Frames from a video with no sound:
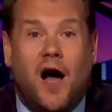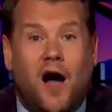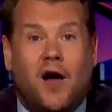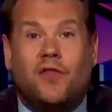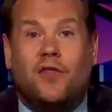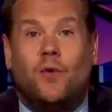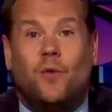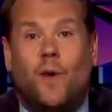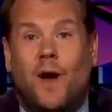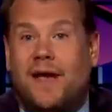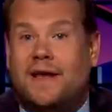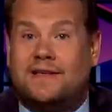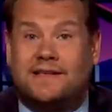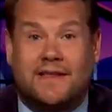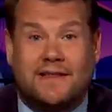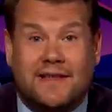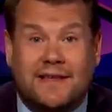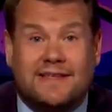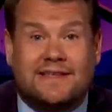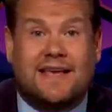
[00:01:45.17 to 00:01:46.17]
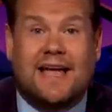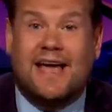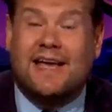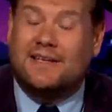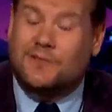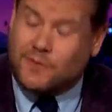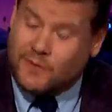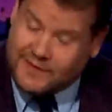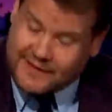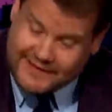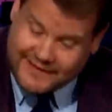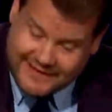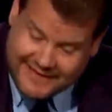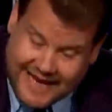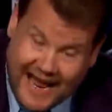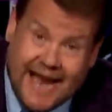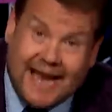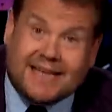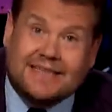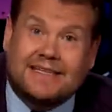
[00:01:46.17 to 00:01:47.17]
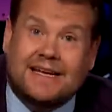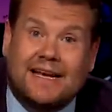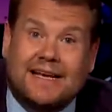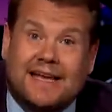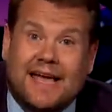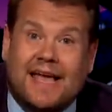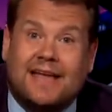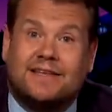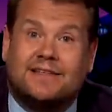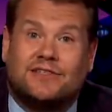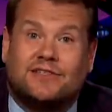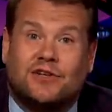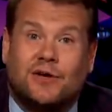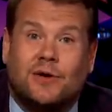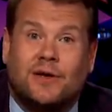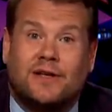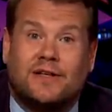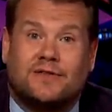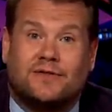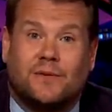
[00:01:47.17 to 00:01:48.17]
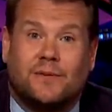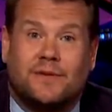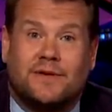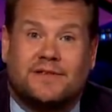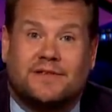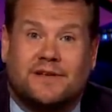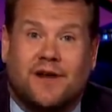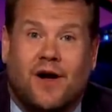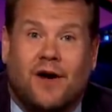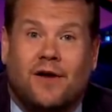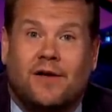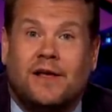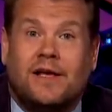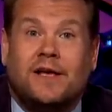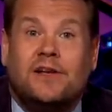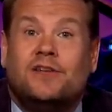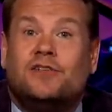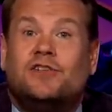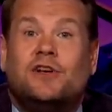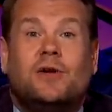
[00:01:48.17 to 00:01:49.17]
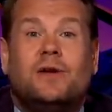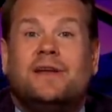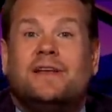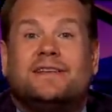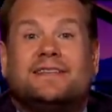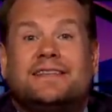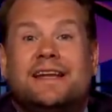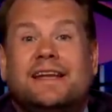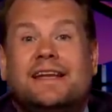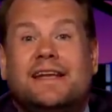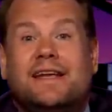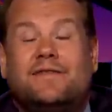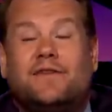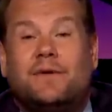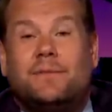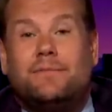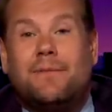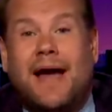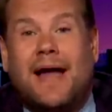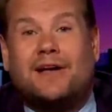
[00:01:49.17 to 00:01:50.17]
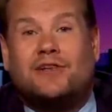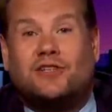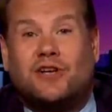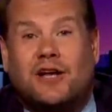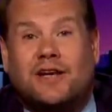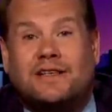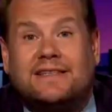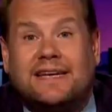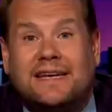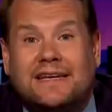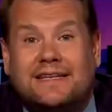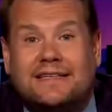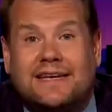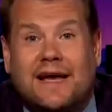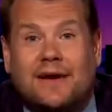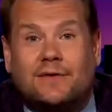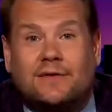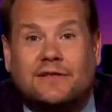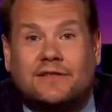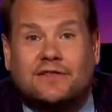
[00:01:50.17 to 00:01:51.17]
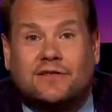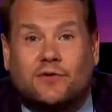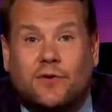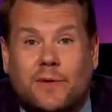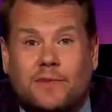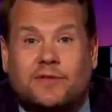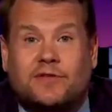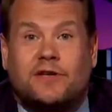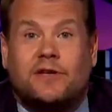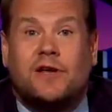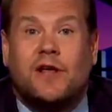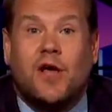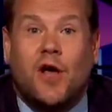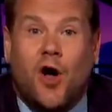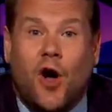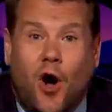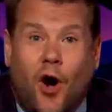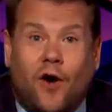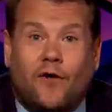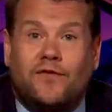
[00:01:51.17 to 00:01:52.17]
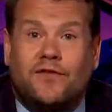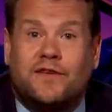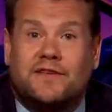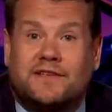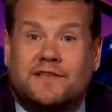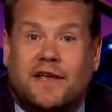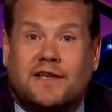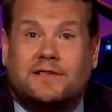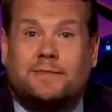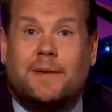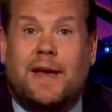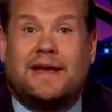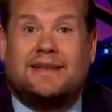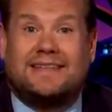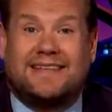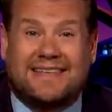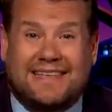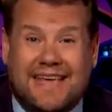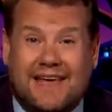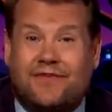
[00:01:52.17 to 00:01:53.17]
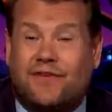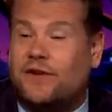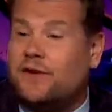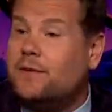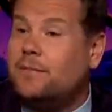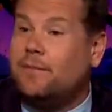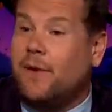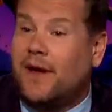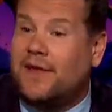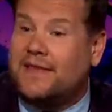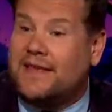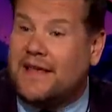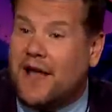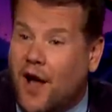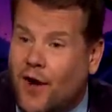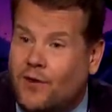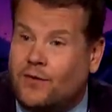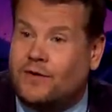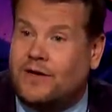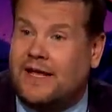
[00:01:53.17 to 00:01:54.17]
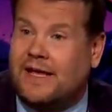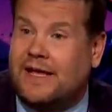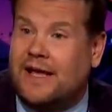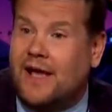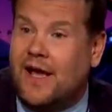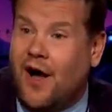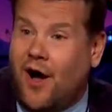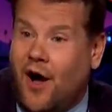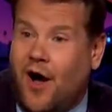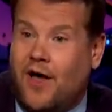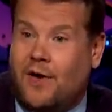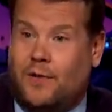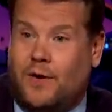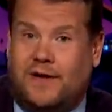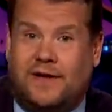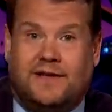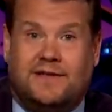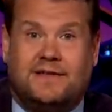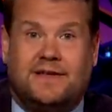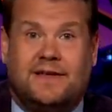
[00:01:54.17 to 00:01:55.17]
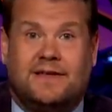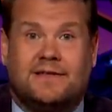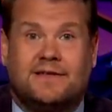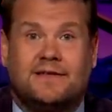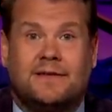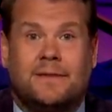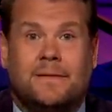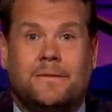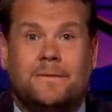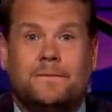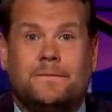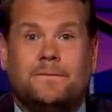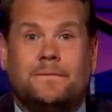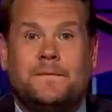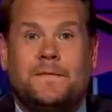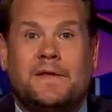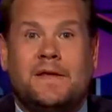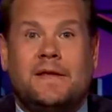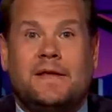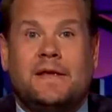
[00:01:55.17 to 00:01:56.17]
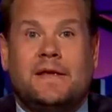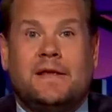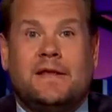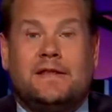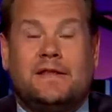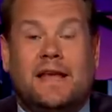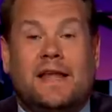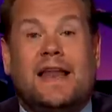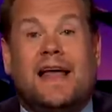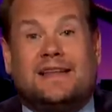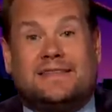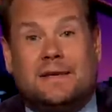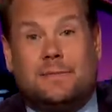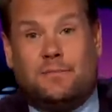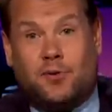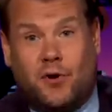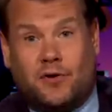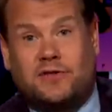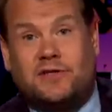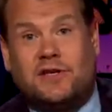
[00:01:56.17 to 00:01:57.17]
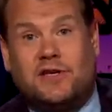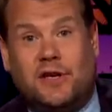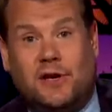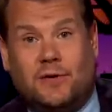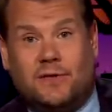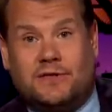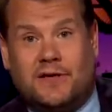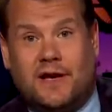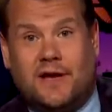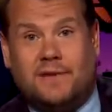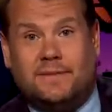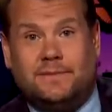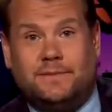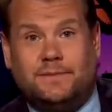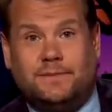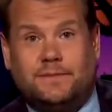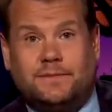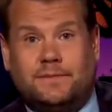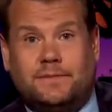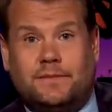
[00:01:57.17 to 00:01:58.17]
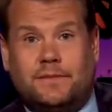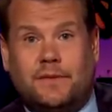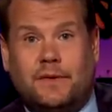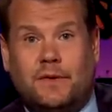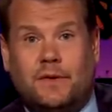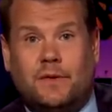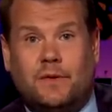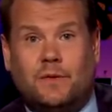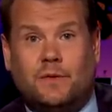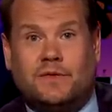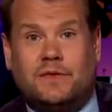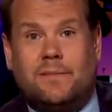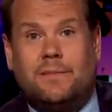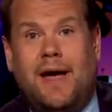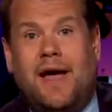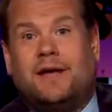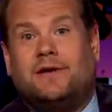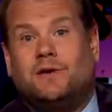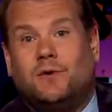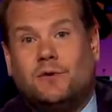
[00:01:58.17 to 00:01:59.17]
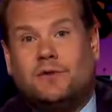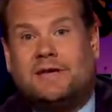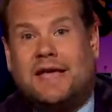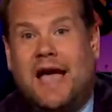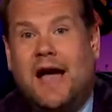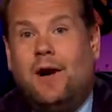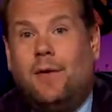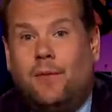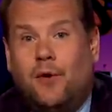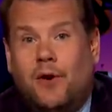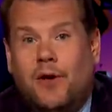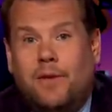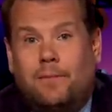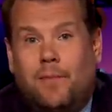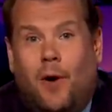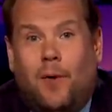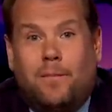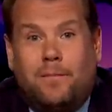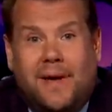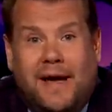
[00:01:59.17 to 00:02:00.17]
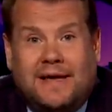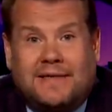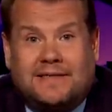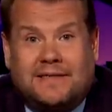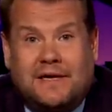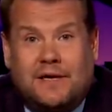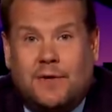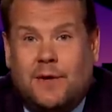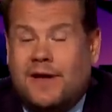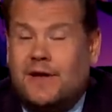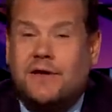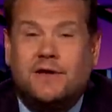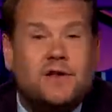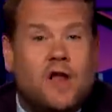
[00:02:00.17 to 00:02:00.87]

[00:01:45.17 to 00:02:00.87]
other ways that this case was stacked against Julius from the start. Julius didn't even match a detailed description of the suspect given by the only eyewitness. The elected prosecutor was a man called Cowboy Bob Macy, who had a